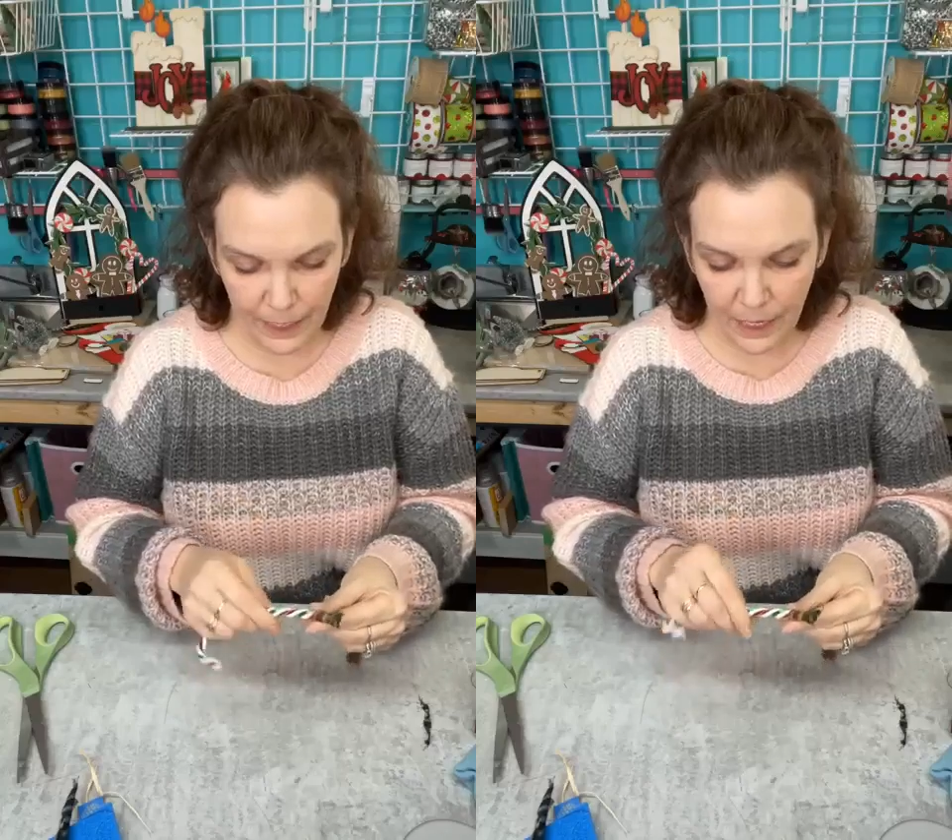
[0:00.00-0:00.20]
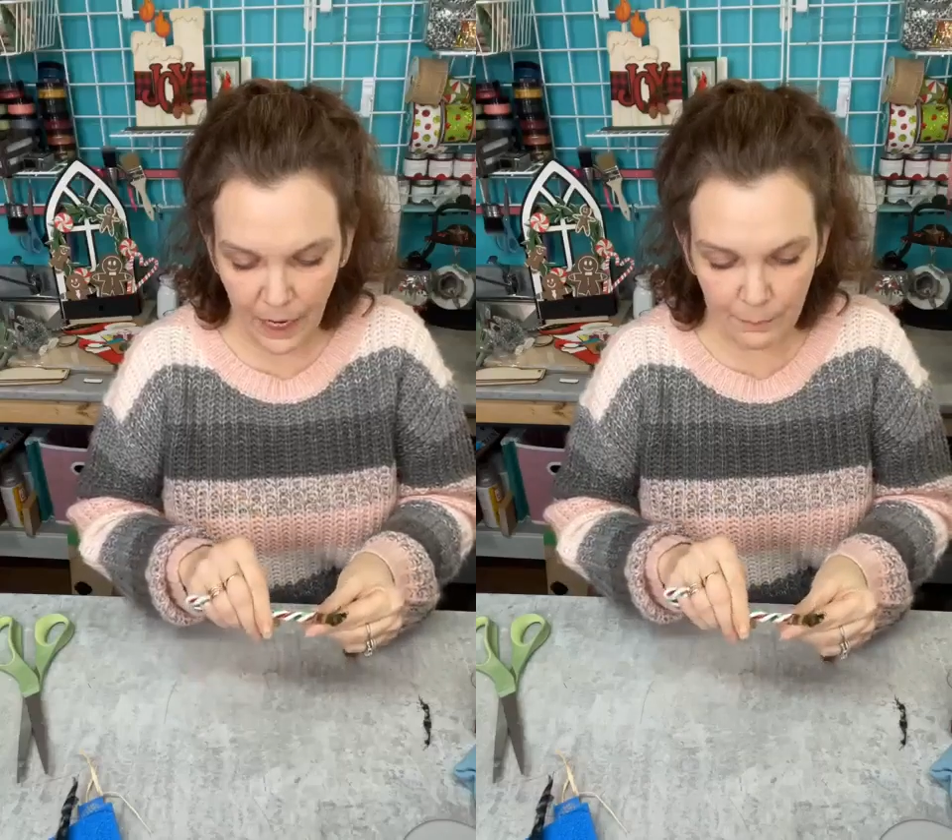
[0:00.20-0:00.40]

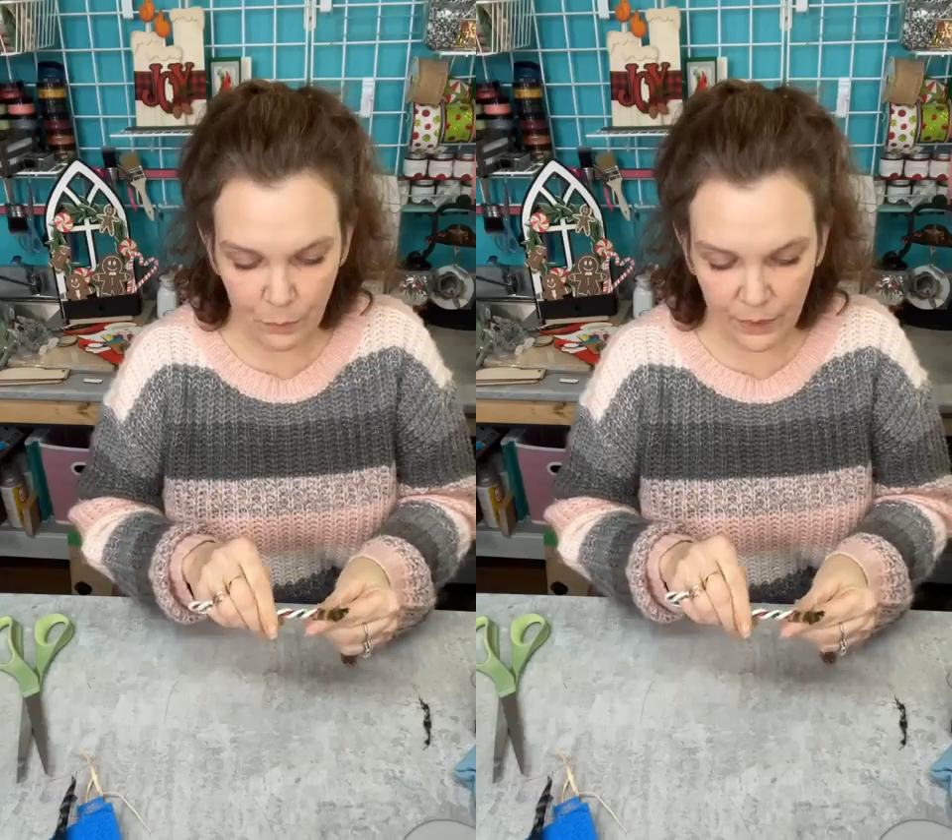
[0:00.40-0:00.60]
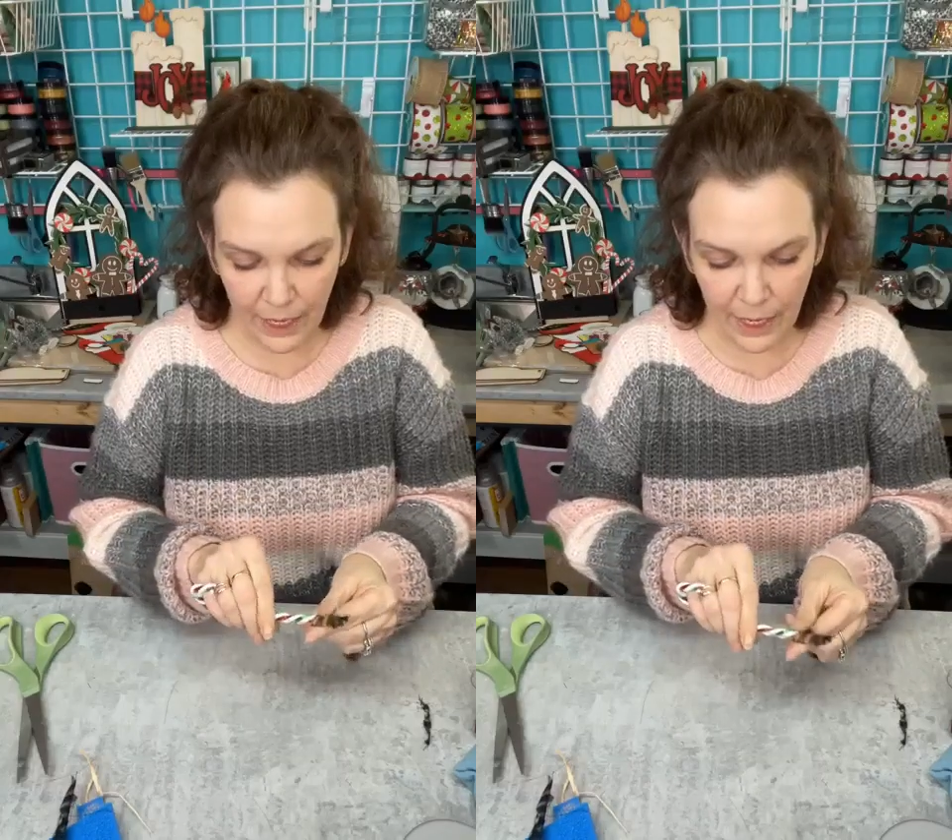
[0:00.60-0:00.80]
And I'm
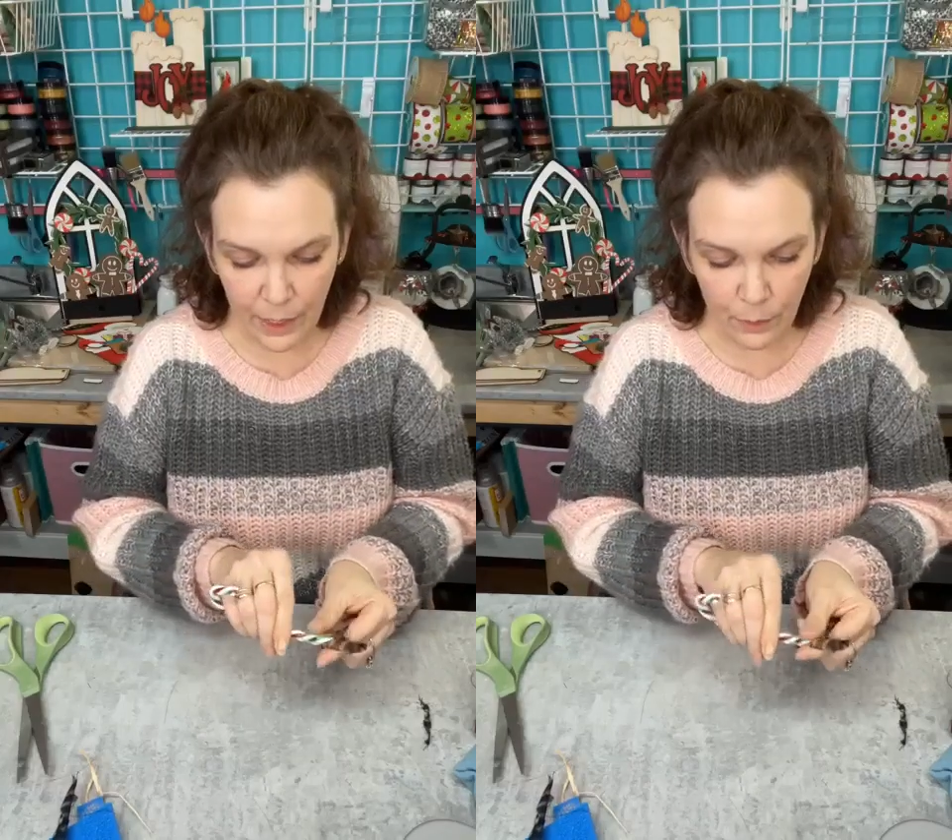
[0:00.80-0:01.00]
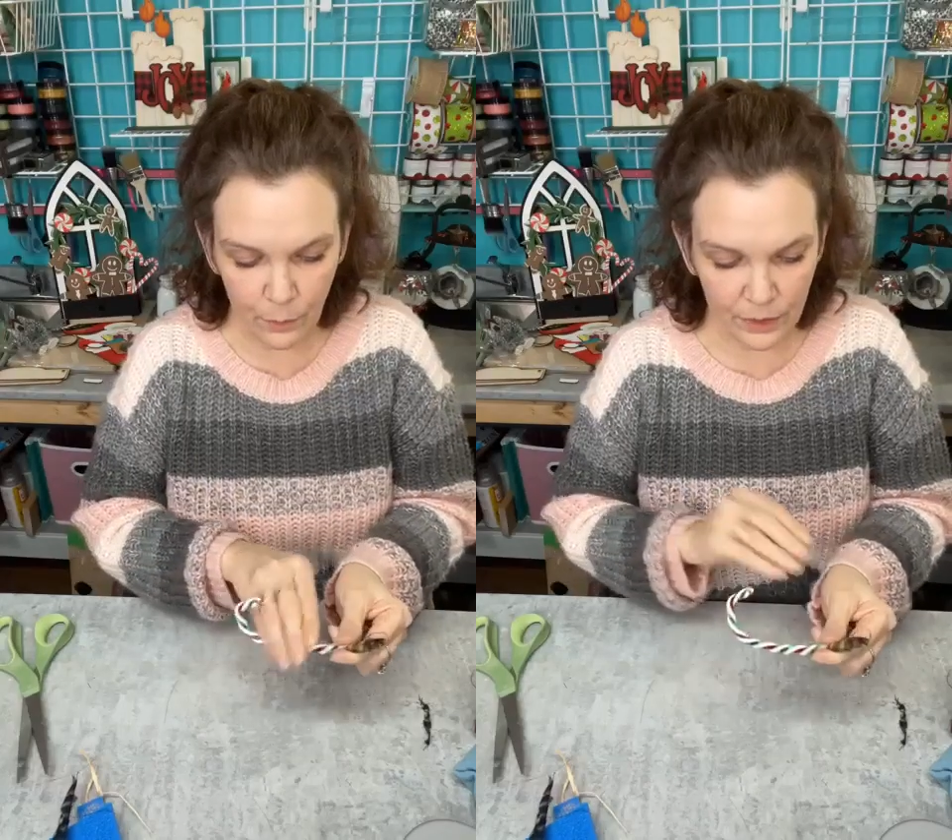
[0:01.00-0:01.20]

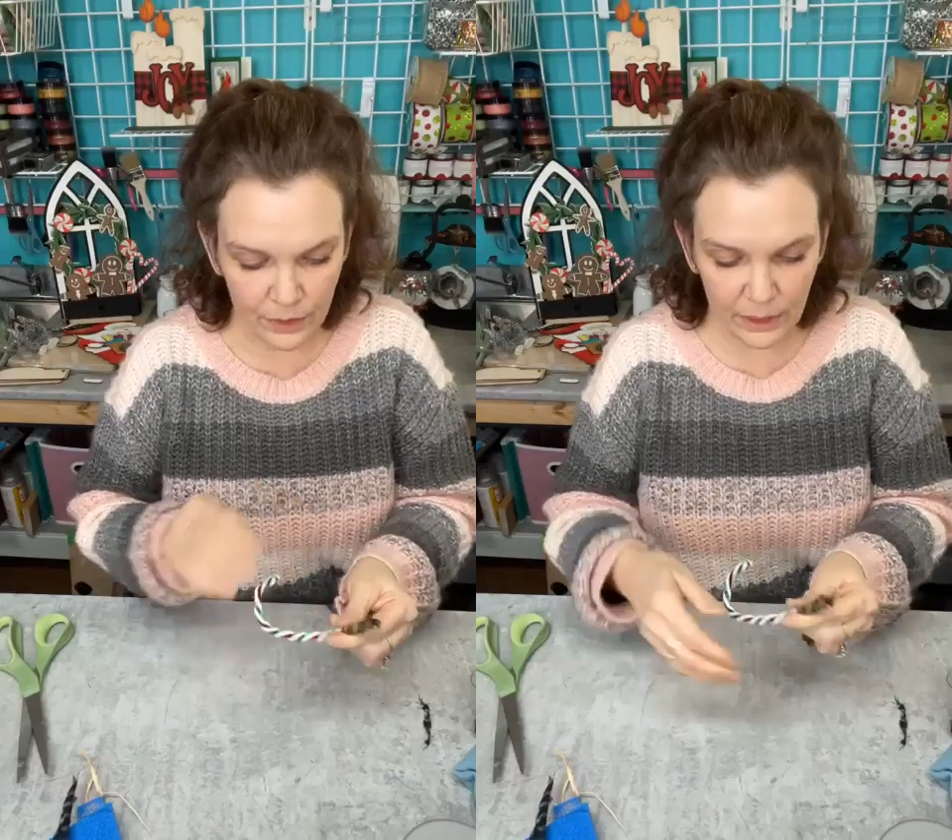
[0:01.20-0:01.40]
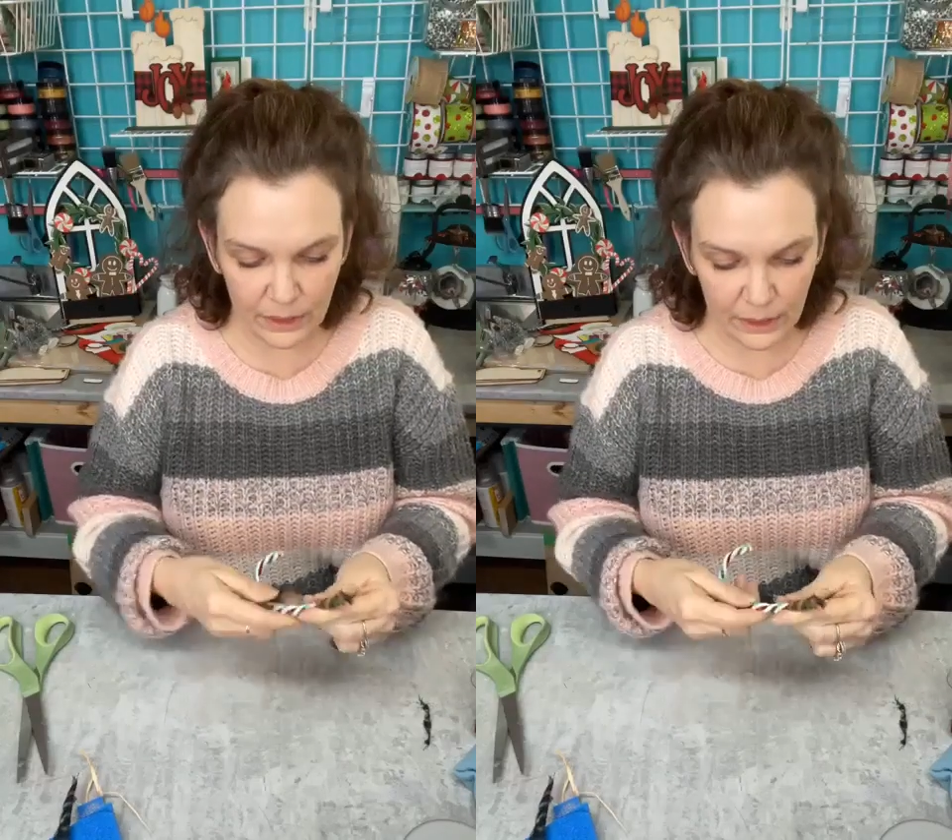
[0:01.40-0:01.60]
okay with
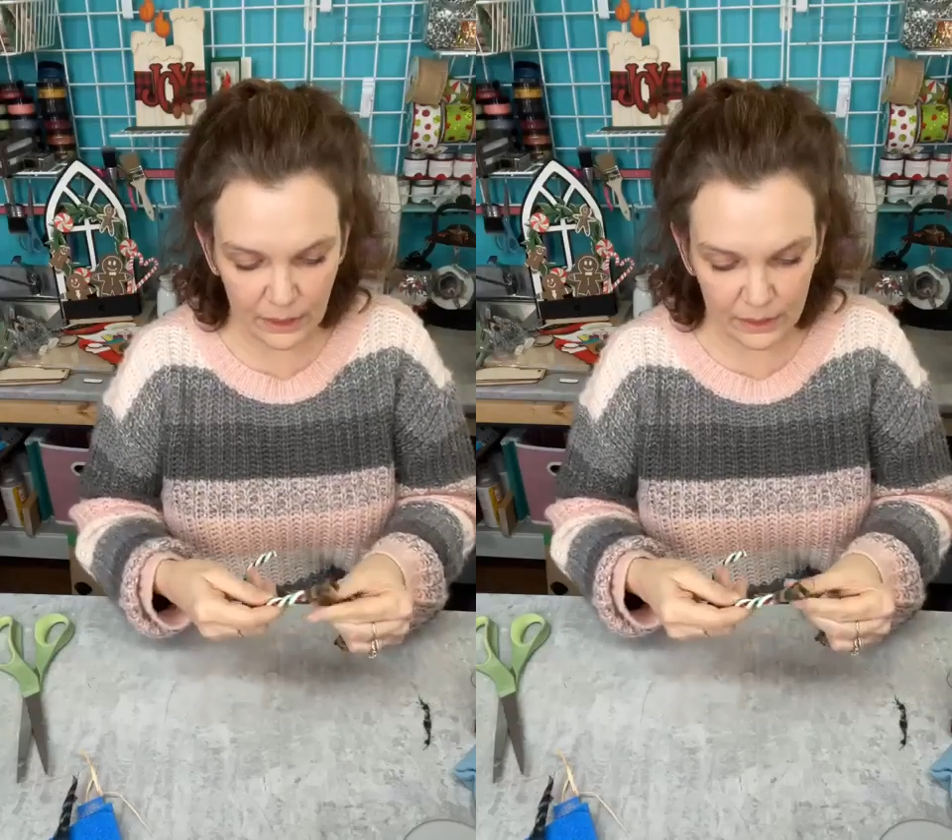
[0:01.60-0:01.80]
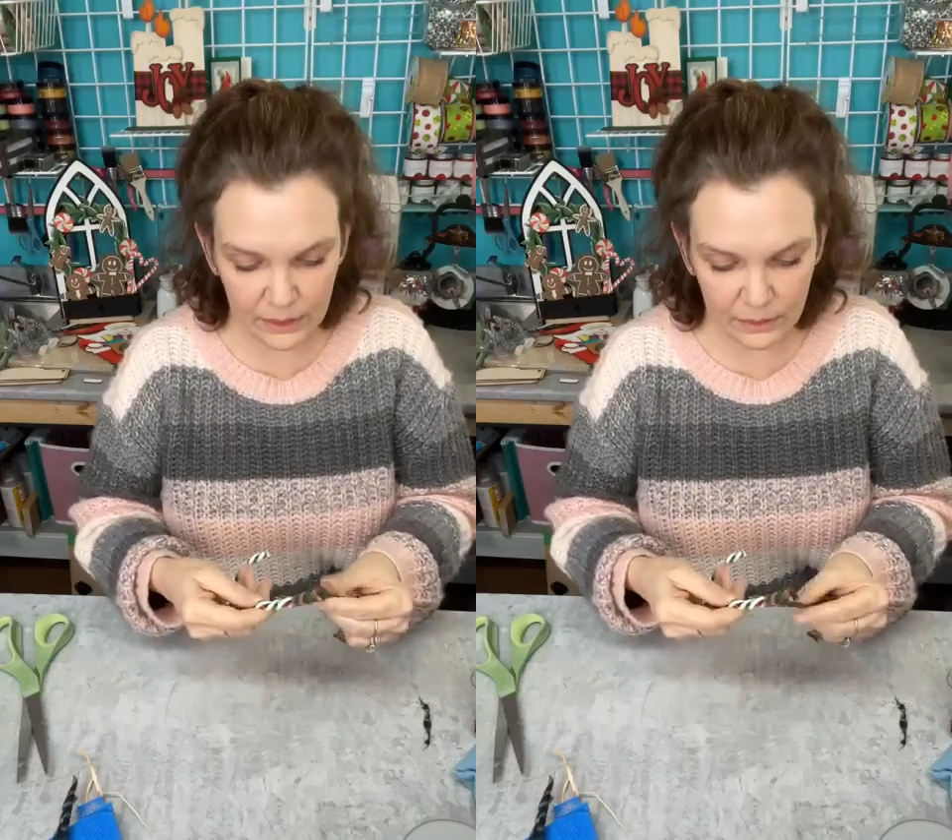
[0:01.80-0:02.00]
the
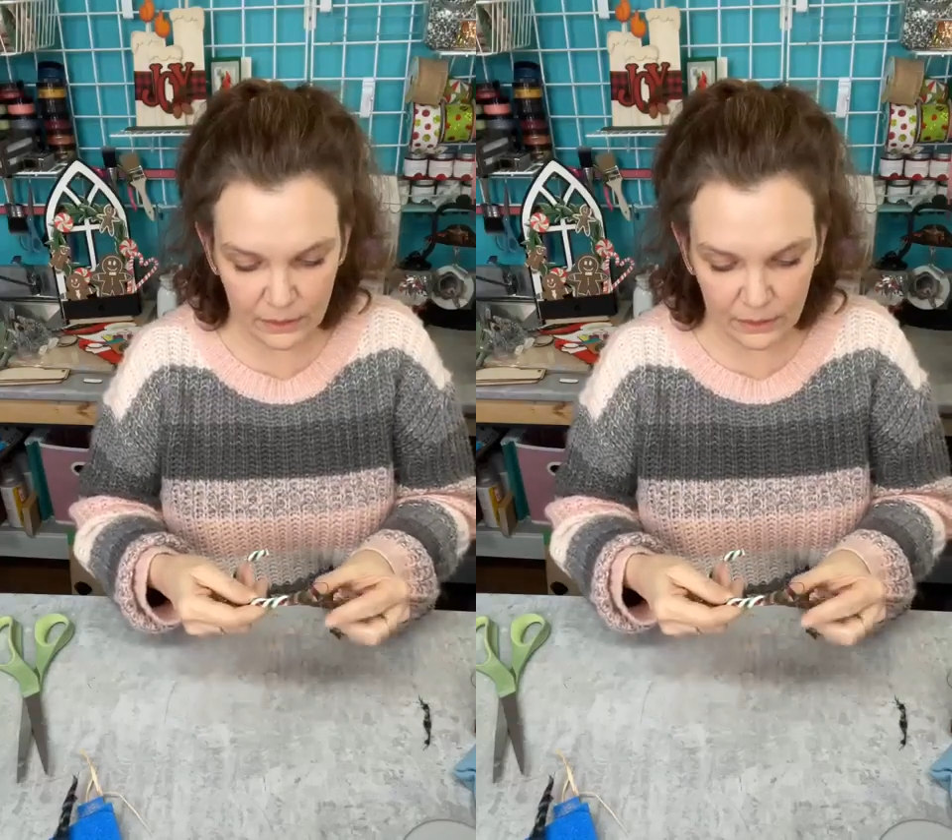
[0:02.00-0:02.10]
little